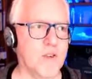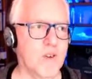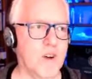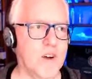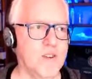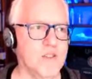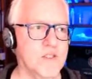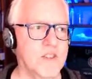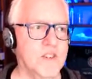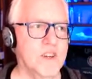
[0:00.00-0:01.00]

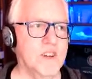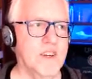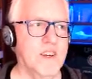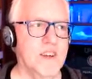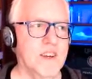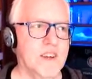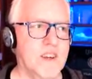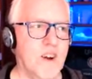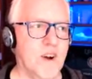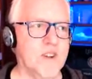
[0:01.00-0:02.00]
straws.
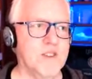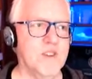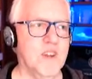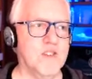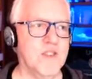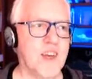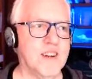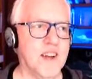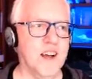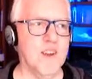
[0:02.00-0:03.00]
Art says,
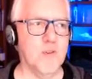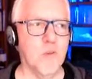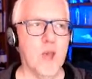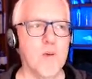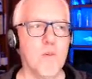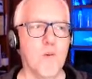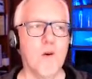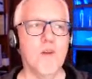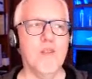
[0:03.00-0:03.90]
that guy is way more